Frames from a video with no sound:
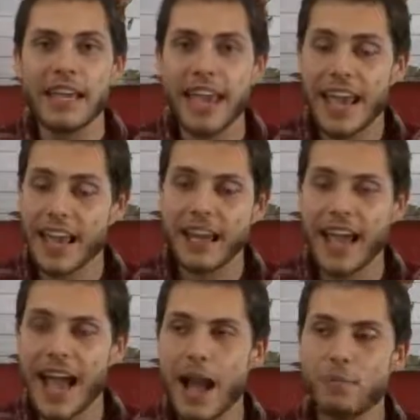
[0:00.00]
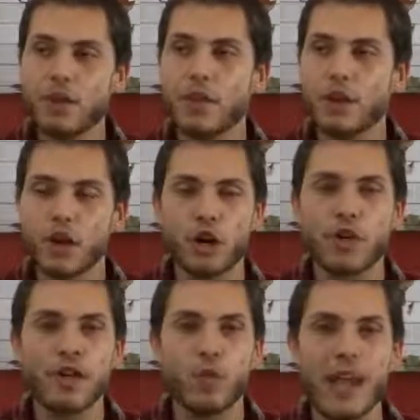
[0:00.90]
can't happen the
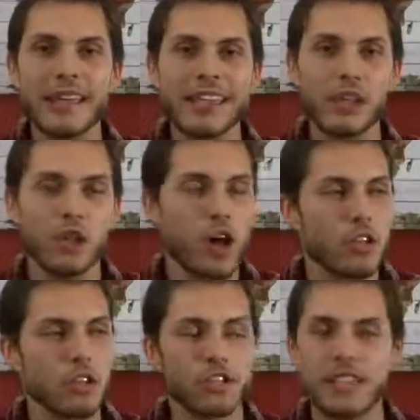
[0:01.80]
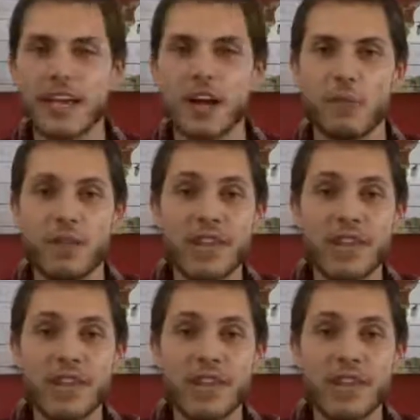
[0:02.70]
current way that the laws are set up,